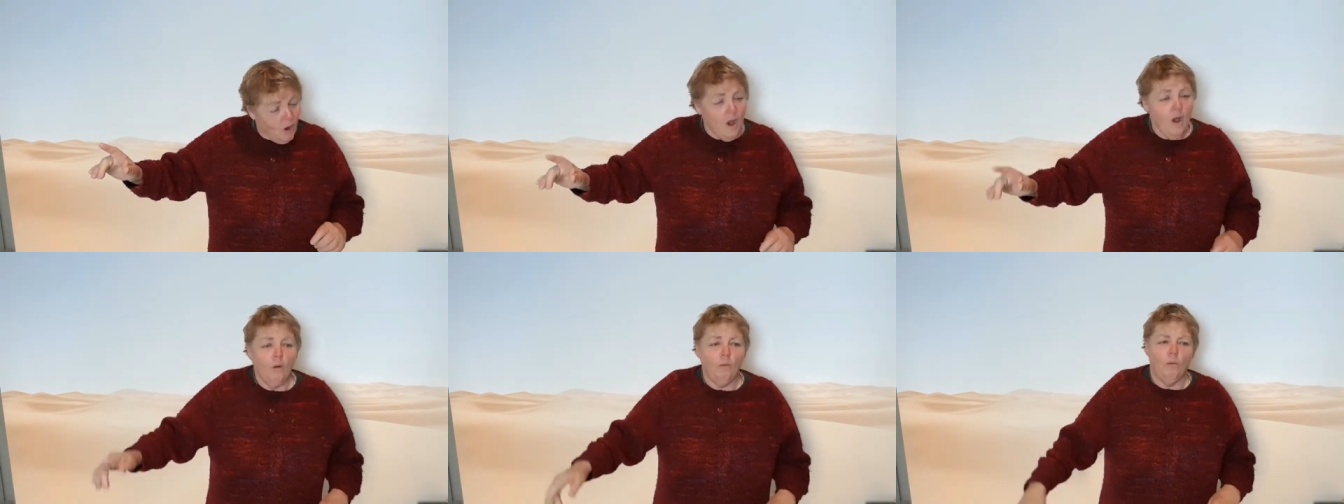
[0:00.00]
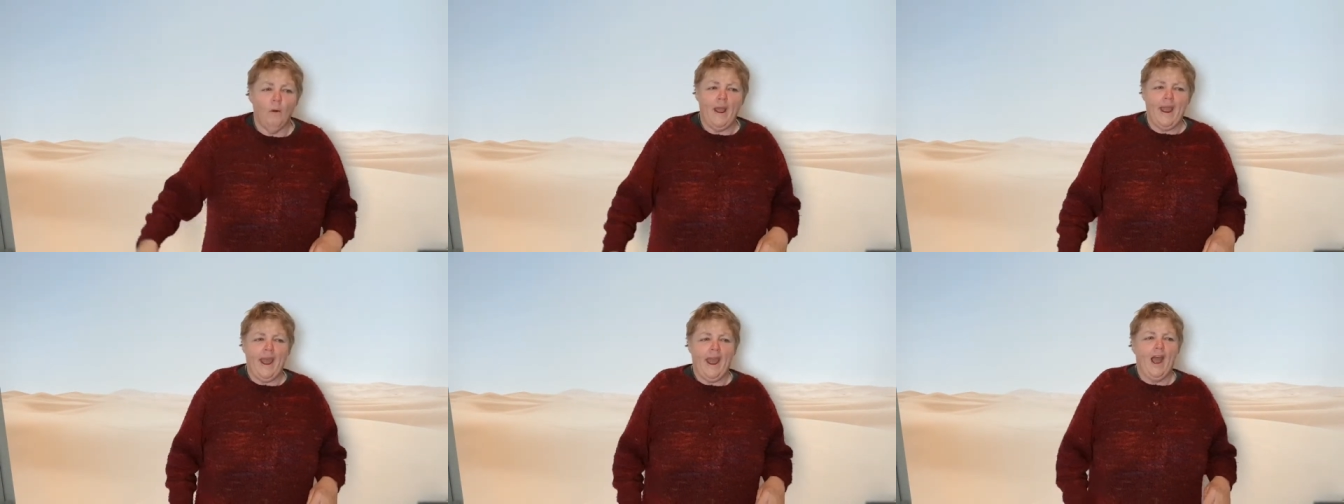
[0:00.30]

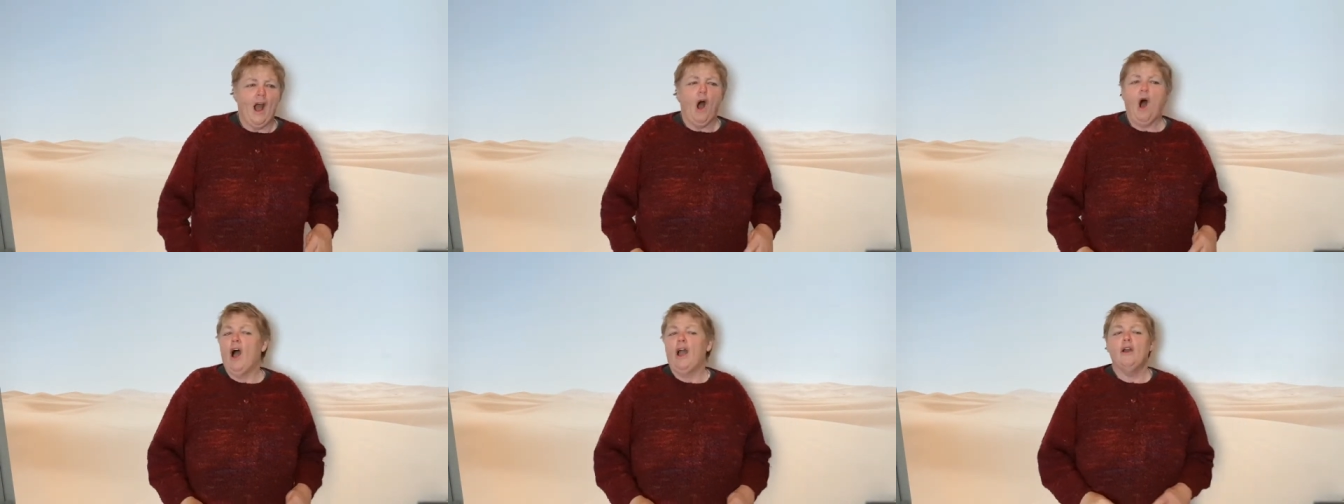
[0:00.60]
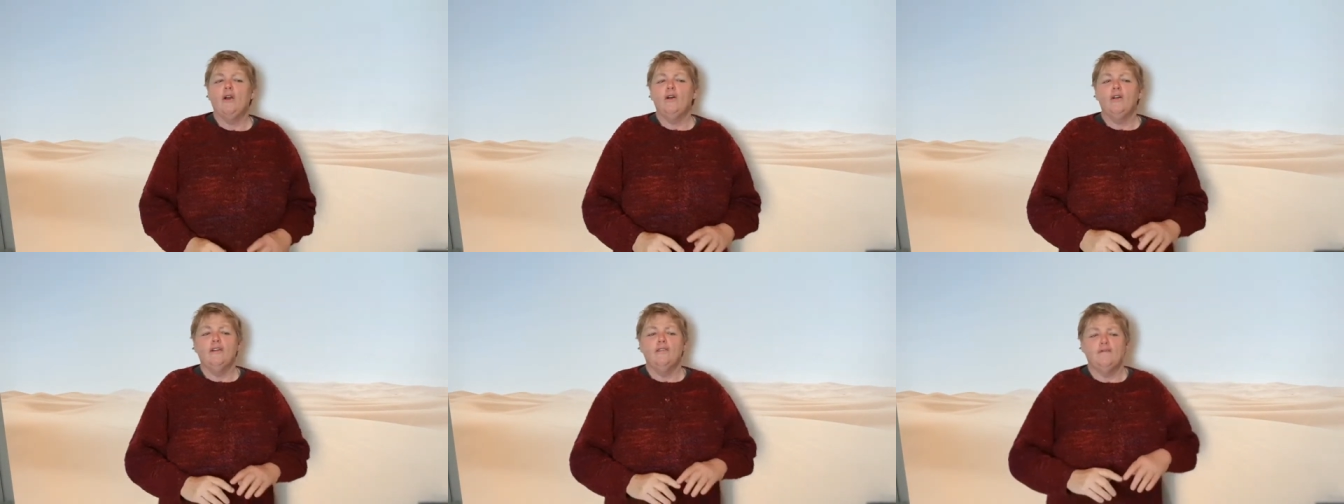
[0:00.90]
where I
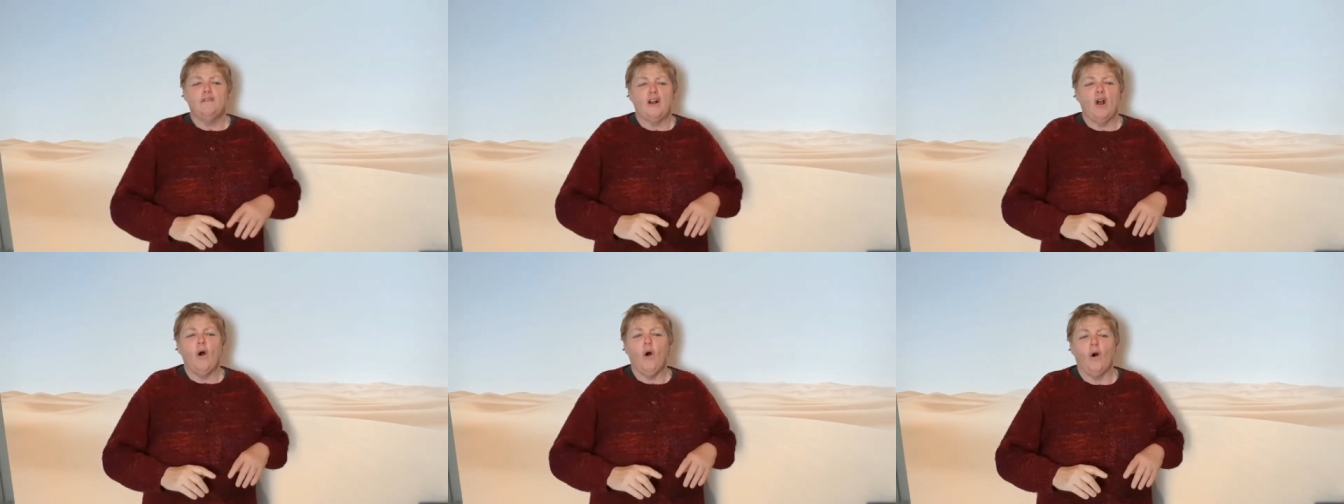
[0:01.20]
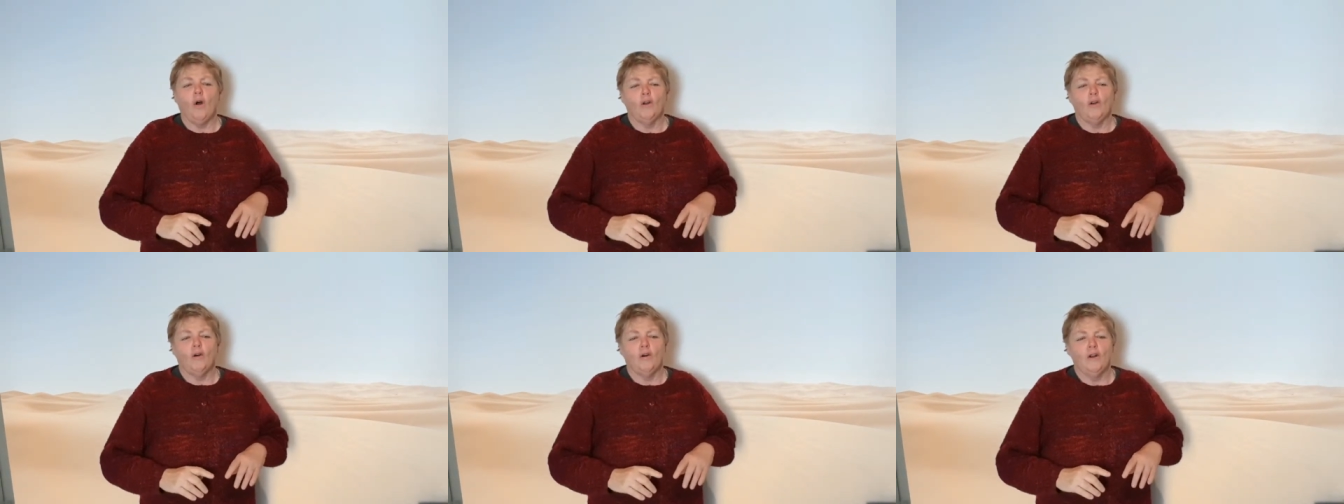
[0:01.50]
could have
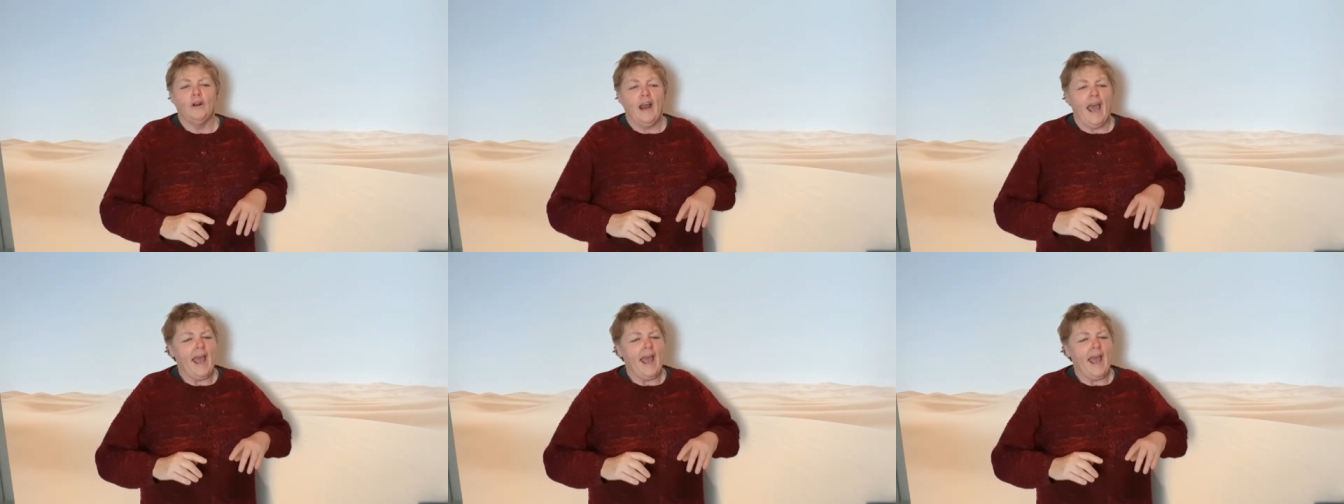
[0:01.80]
gone on